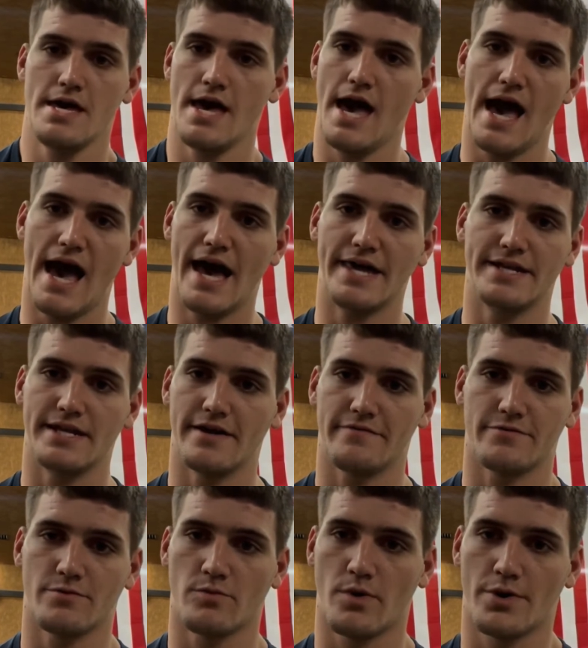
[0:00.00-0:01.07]
I'd
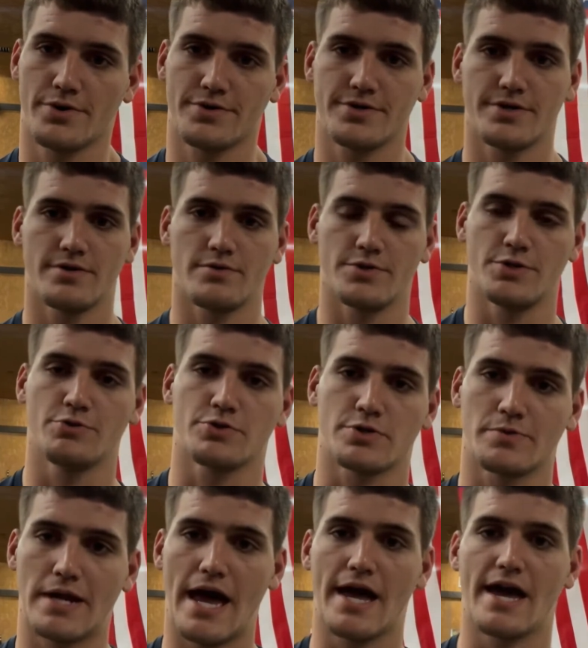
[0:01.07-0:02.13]
never worked. Usually
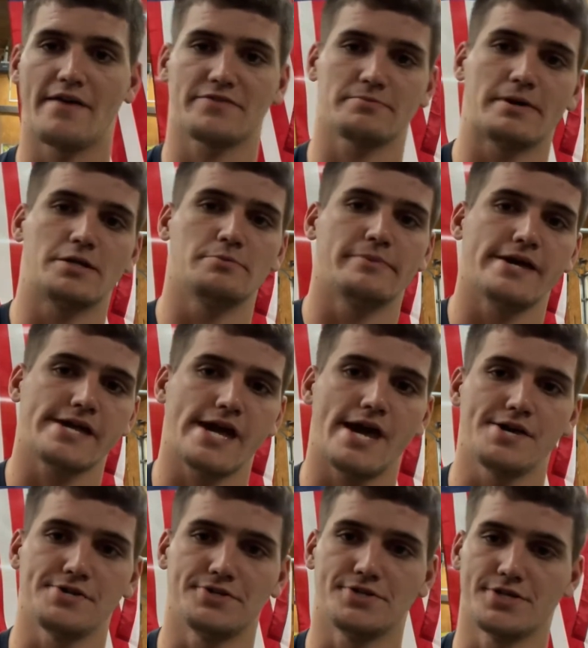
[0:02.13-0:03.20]
when I have somebody do me a
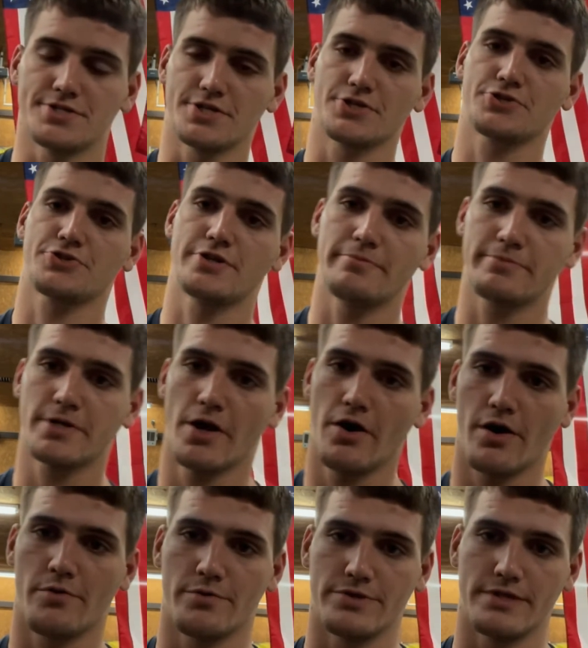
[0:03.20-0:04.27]
cage, it's a stripped
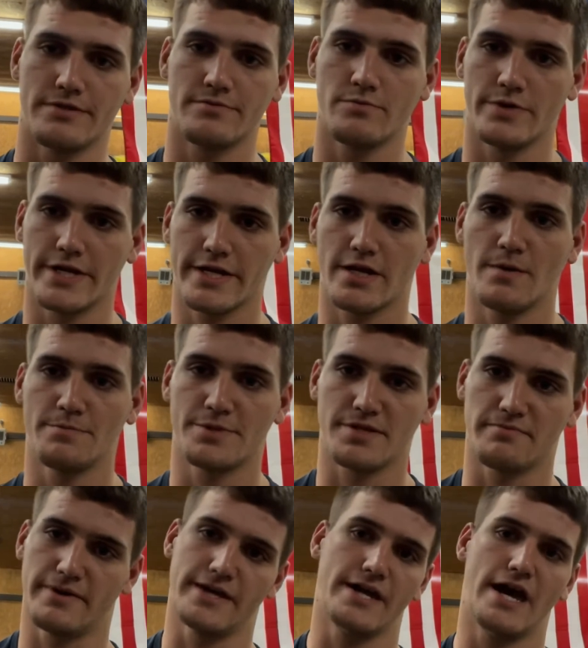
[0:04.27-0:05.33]
car. When it comes
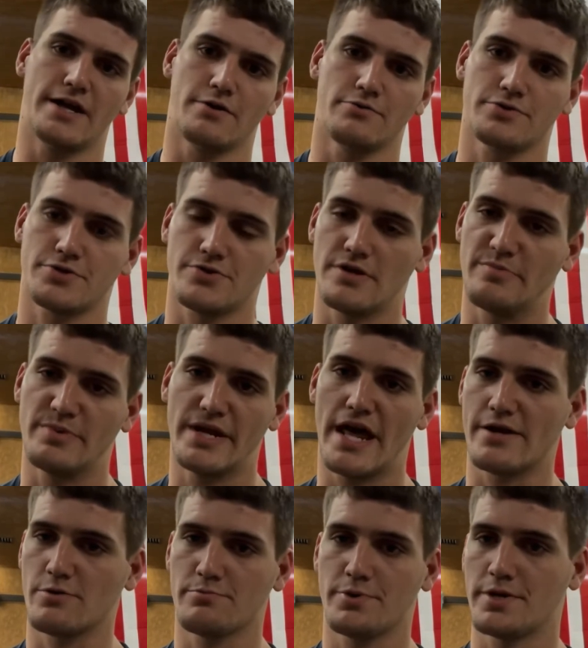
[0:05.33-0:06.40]
to me, I don't strip it. I
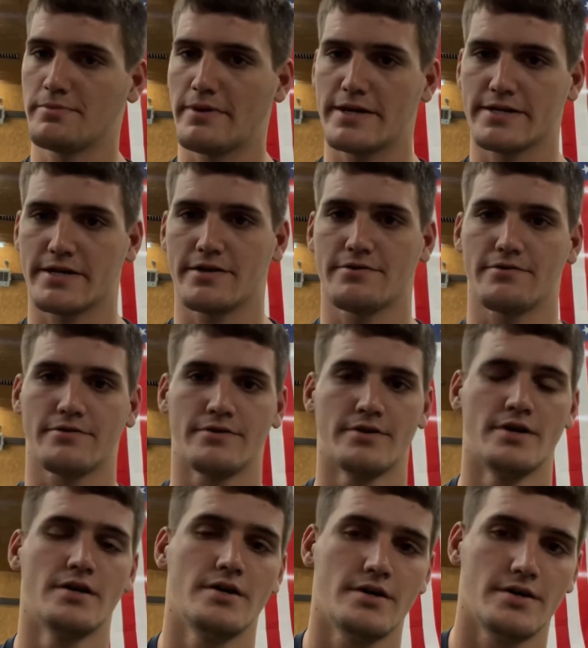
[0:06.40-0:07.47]
don't put it back together.
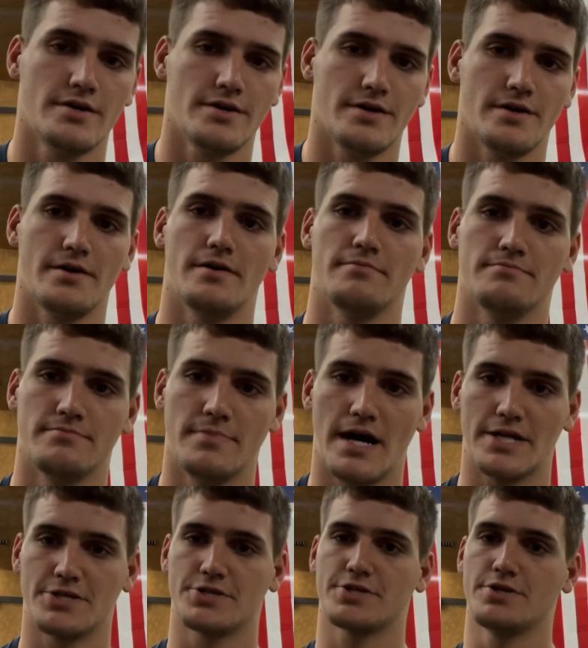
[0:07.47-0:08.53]

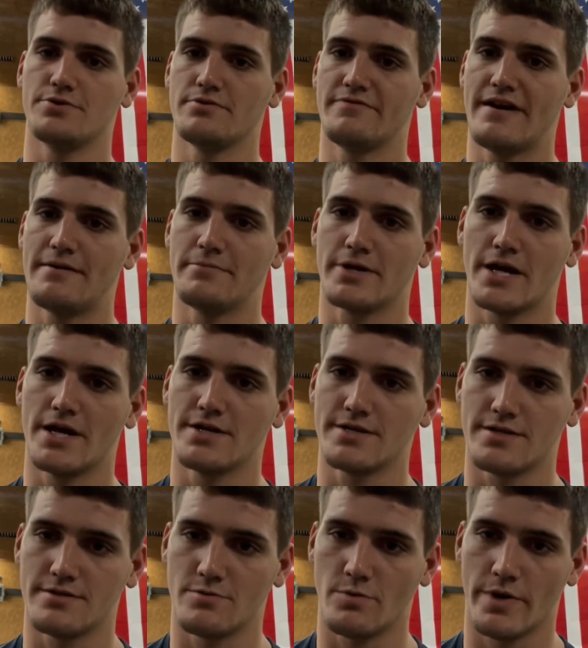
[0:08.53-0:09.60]
I just do the
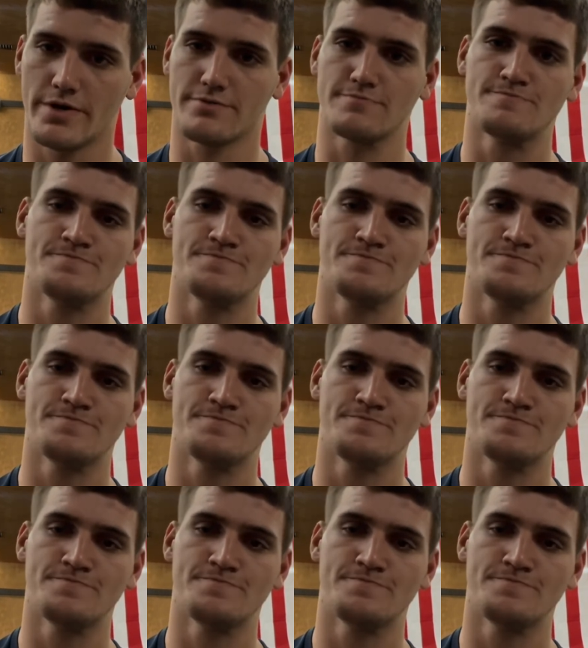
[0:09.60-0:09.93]
fabrication and the welding.